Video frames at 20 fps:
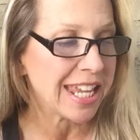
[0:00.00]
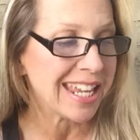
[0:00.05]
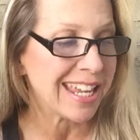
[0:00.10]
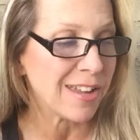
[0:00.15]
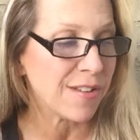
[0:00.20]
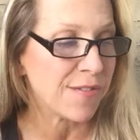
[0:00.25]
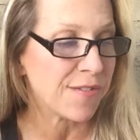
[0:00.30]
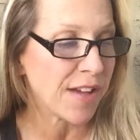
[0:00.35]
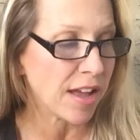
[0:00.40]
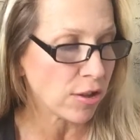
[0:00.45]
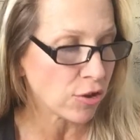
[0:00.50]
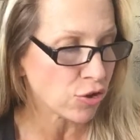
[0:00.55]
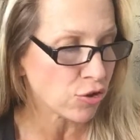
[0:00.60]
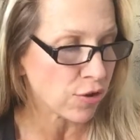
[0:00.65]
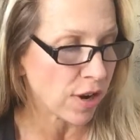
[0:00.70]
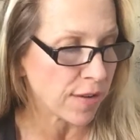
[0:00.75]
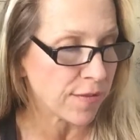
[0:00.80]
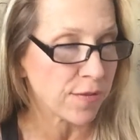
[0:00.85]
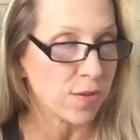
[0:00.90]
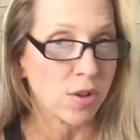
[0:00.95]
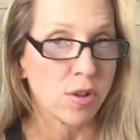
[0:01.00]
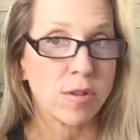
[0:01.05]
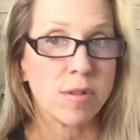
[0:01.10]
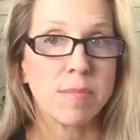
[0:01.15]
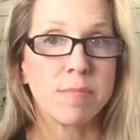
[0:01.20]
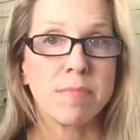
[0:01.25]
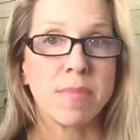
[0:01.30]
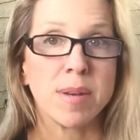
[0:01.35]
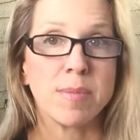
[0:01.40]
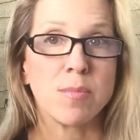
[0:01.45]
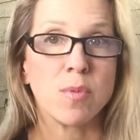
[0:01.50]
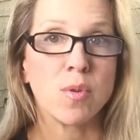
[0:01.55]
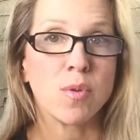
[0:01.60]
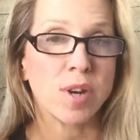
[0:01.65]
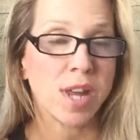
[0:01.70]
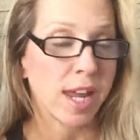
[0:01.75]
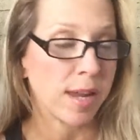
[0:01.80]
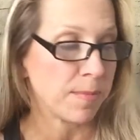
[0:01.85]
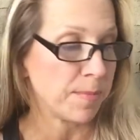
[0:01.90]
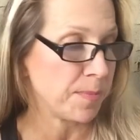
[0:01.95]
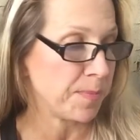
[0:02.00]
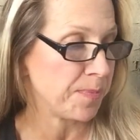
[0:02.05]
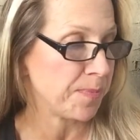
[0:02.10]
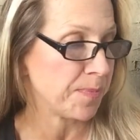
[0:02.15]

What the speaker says: He felt dreadful mid-morning.